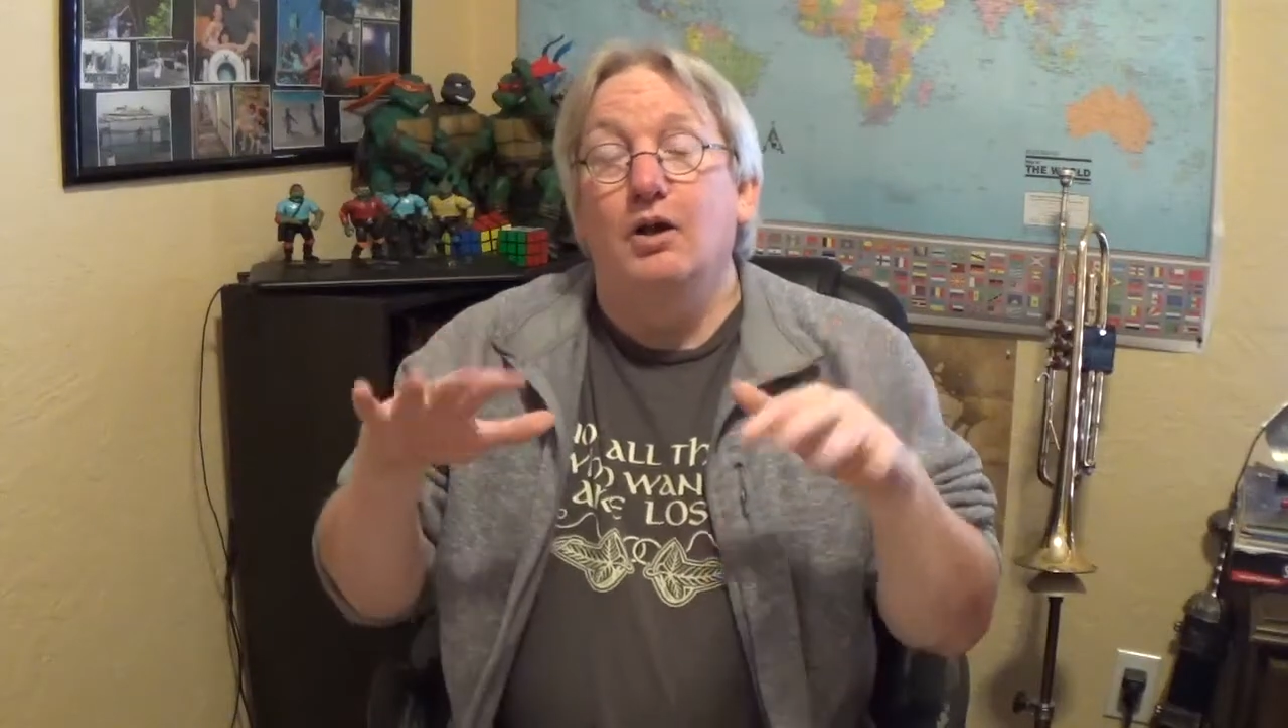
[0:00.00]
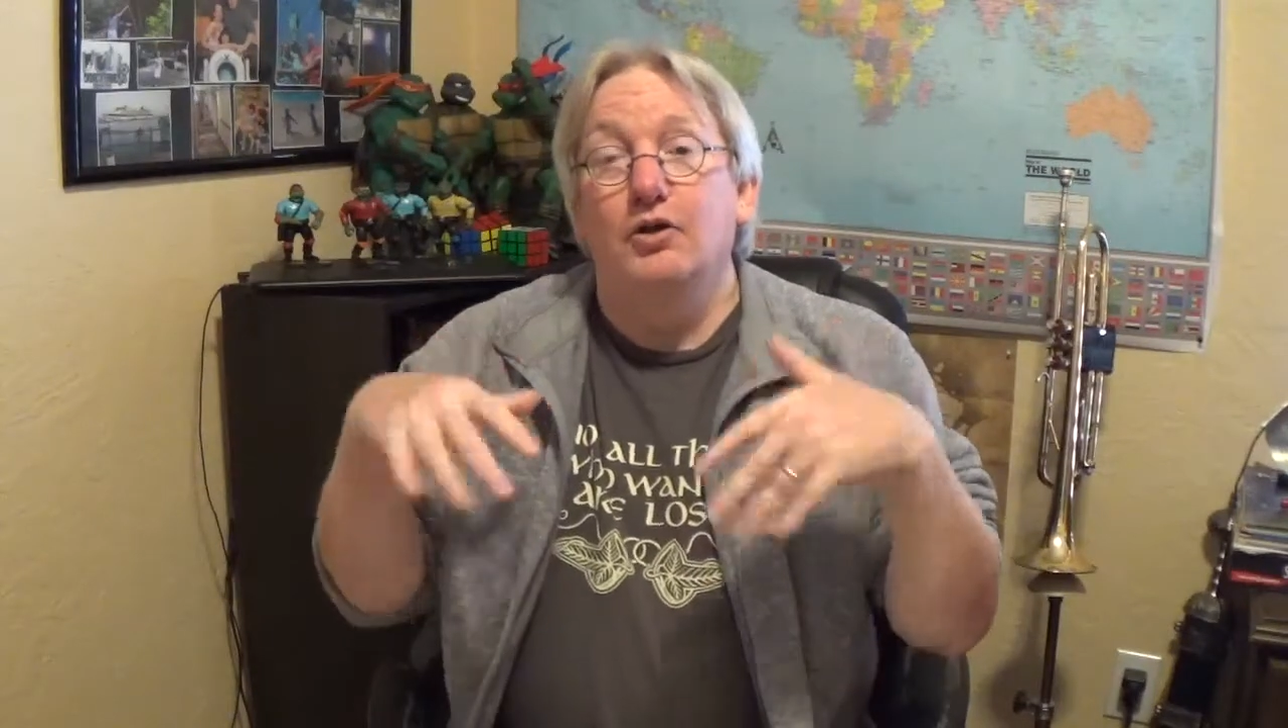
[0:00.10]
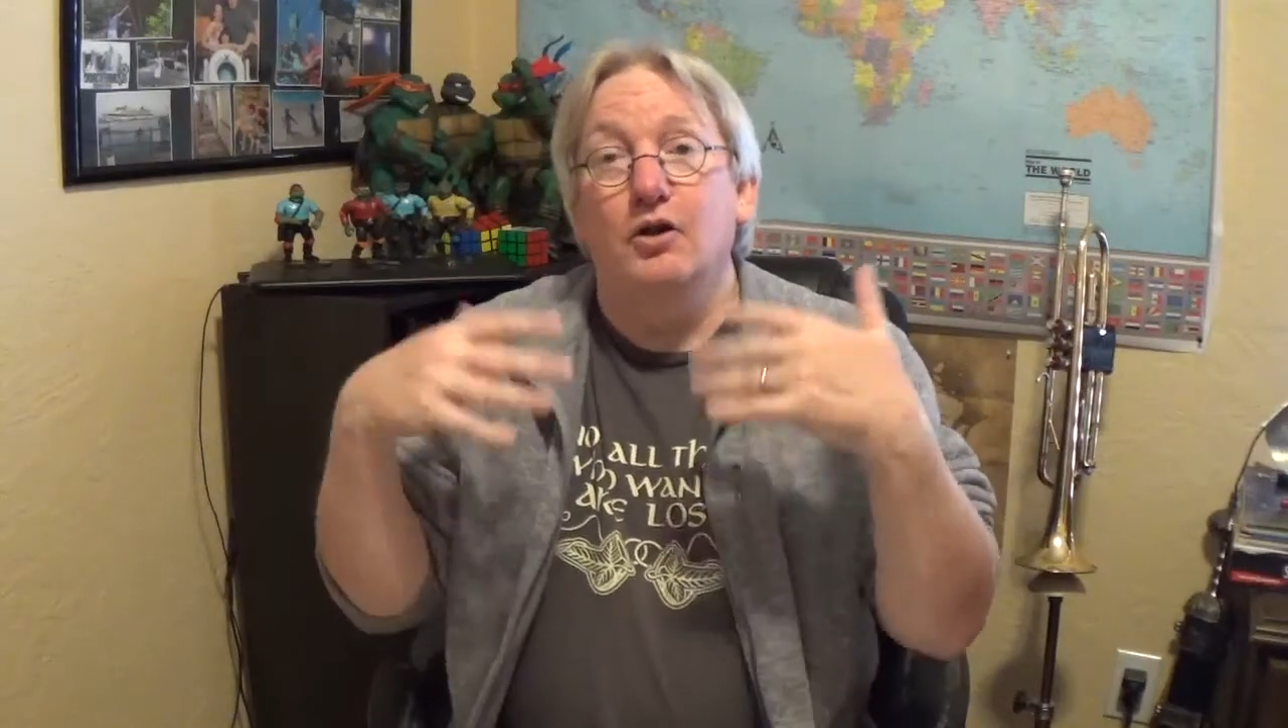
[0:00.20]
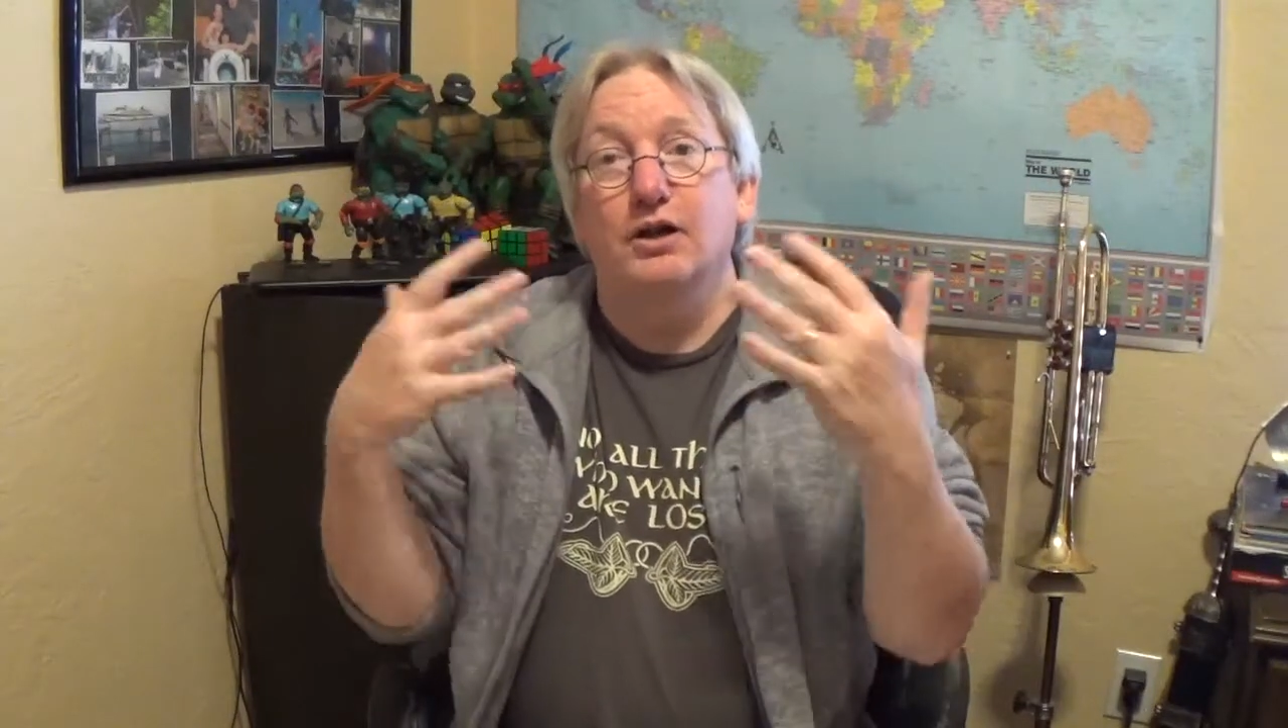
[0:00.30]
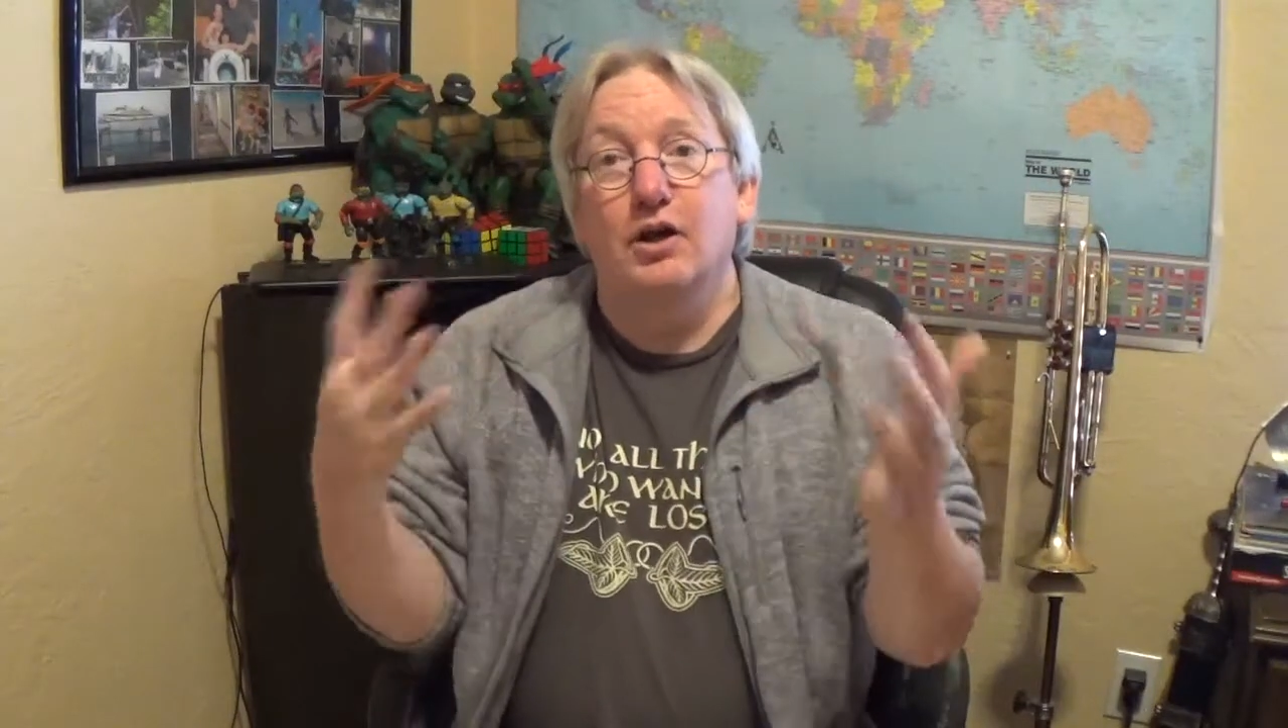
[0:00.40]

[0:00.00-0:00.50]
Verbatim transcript: you're going to